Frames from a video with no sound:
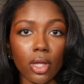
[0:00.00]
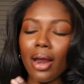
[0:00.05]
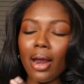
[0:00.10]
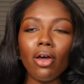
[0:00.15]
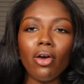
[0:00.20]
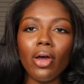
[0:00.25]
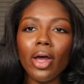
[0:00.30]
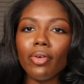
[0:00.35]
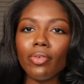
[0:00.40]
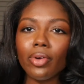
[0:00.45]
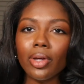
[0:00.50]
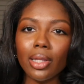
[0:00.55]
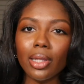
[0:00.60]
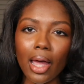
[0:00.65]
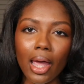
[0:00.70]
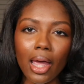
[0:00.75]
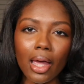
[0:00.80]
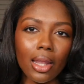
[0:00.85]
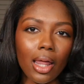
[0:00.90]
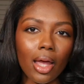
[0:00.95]
I don't ever
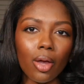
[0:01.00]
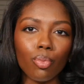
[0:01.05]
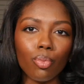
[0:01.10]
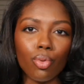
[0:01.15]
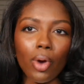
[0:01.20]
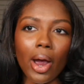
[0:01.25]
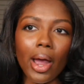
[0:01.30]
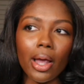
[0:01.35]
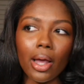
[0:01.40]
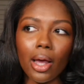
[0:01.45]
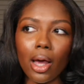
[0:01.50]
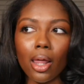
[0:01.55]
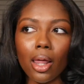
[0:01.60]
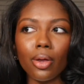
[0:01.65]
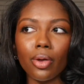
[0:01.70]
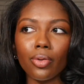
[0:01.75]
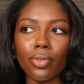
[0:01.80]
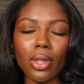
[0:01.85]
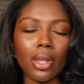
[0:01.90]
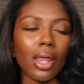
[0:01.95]
like like bright
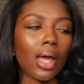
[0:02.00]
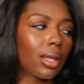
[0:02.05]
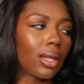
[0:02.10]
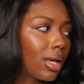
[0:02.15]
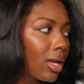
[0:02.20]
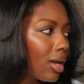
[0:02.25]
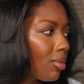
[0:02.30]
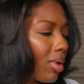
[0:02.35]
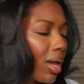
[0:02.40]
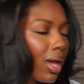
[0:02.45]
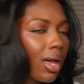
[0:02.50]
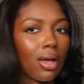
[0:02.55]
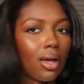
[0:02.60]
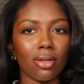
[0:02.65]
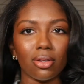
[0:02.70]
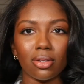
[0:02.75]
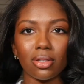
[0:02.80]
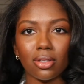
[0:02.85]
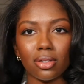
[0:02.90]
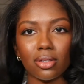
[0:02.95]
colored things. Like look at my
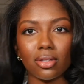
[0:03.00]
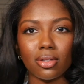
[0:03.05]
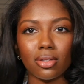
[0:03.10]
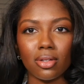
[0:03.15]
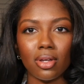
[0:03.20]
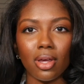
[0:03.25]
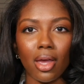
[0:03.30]
house.